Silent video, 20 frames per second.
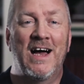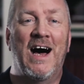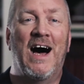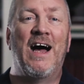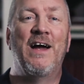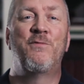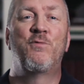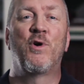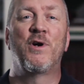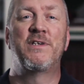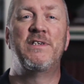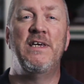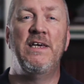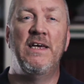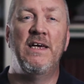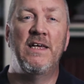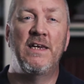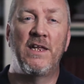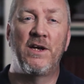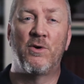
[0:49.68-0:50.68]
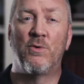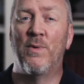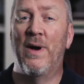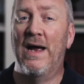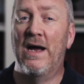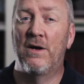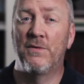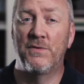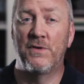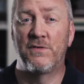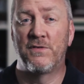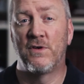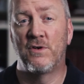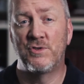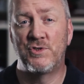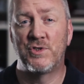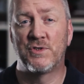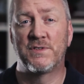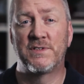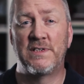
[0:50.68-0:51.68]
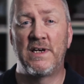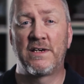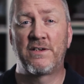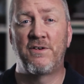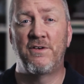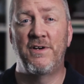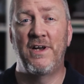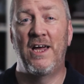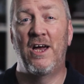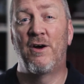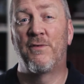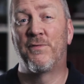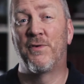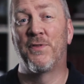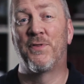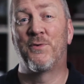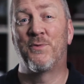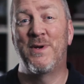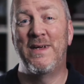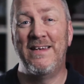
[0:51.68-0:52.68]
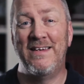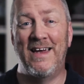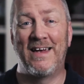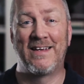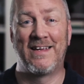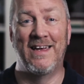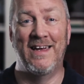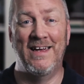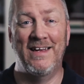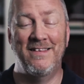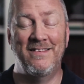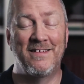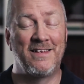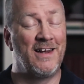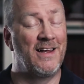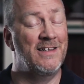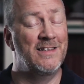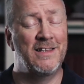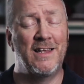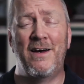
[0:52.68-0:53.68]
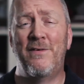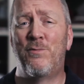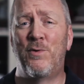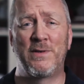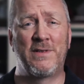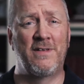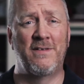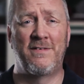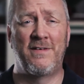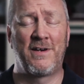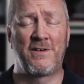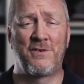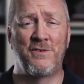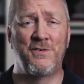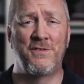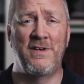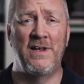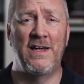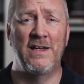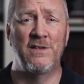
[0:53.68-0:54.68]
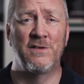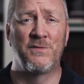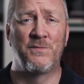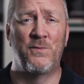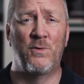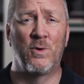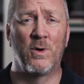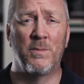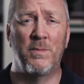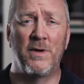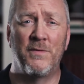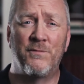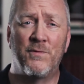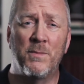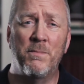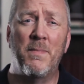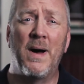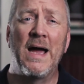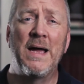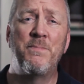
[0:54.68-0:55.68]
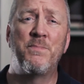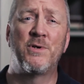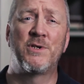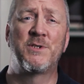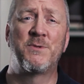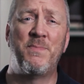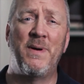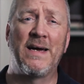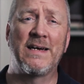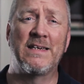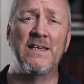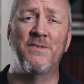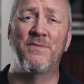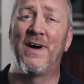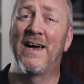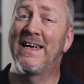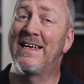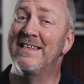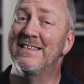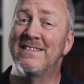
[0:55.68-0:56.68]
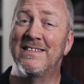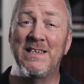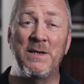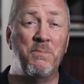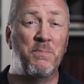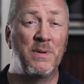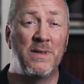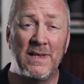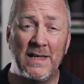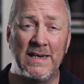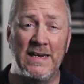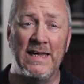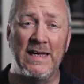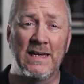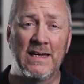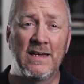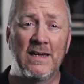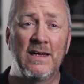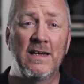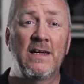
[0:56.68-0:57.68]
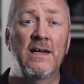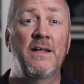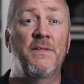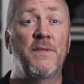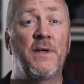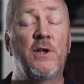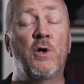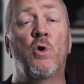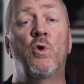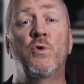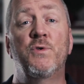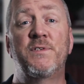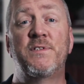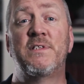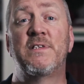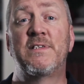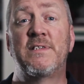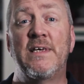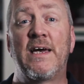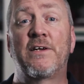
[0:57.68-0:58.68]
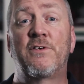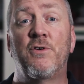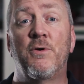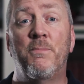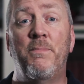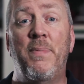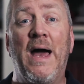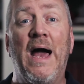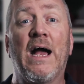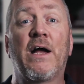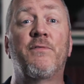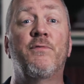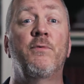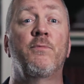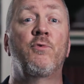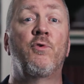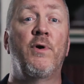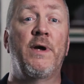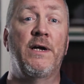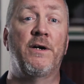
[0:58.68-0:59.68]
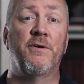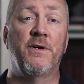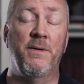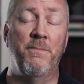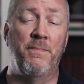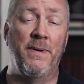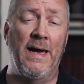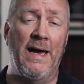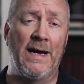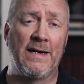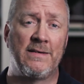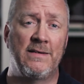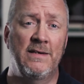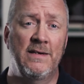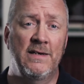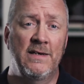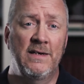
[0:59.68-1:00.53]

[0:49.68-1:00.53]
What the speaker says: I've worked in and around the social sector now for 3 decades and I love what the sector stands for, but from my perspective, I can see plenty that holds the sector back from greater impact.